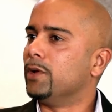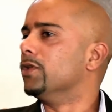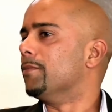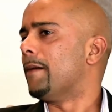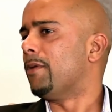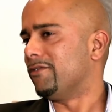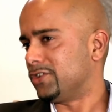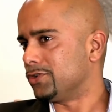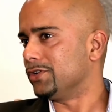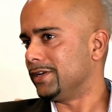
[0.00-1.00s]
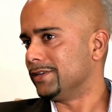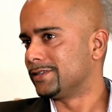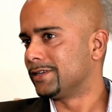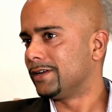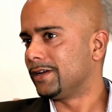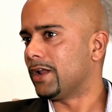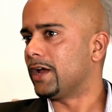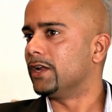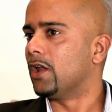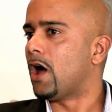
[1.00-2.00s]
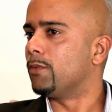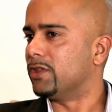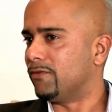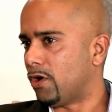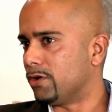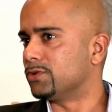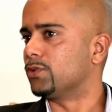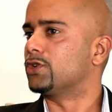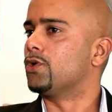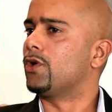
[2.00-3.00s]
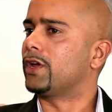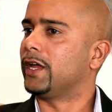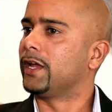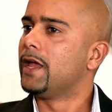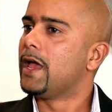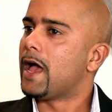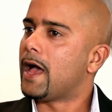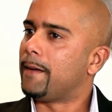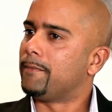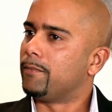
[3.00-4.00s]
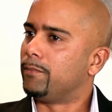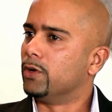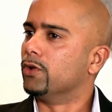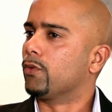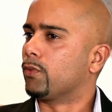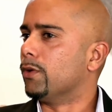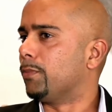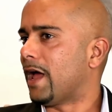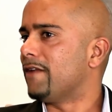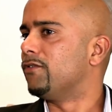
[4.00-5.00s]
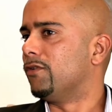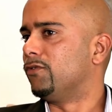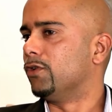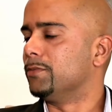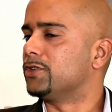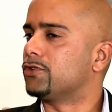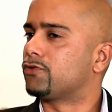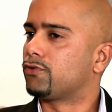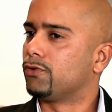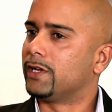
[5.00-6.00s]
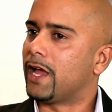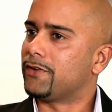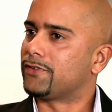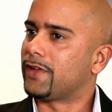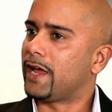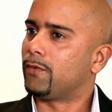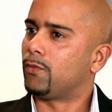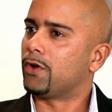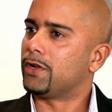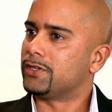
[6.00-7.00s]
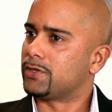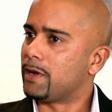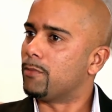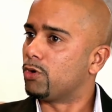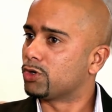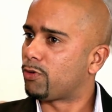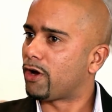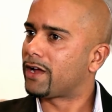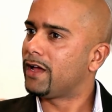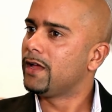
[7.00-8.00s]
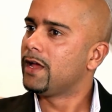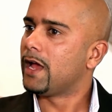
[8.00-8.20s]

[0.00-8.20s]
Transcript: build them up over 2 years. You know, in line with the volumes we're talking, build a real platform for them to truly understand what it is to be a mortgage broker